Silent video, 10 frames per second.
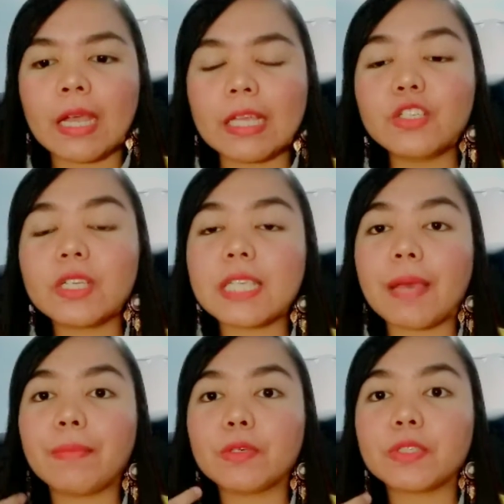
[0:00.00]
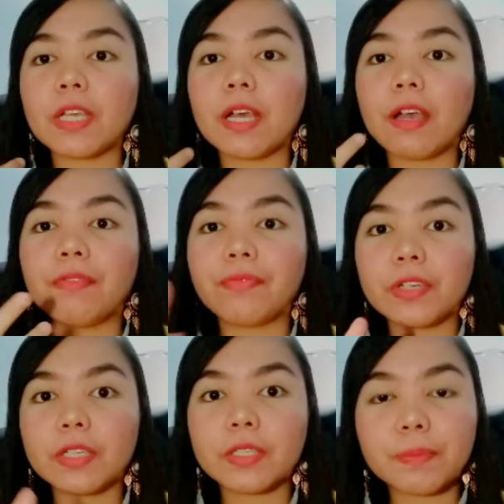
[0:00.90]
ayun na sabi ko sa
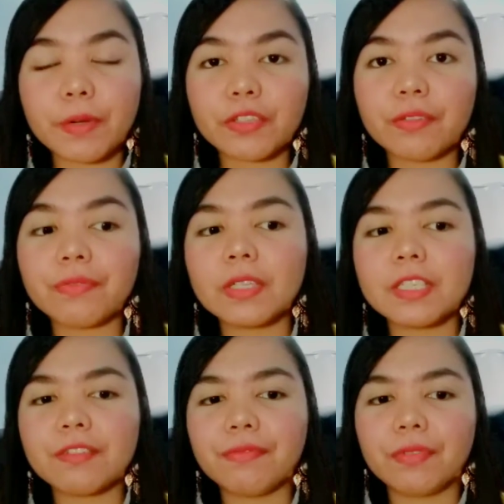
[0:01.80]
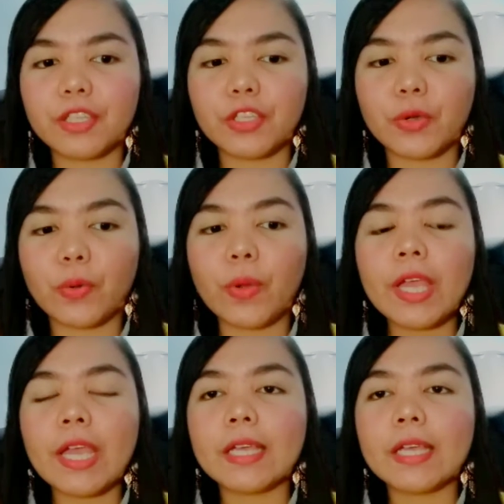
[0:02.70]
first part of this video,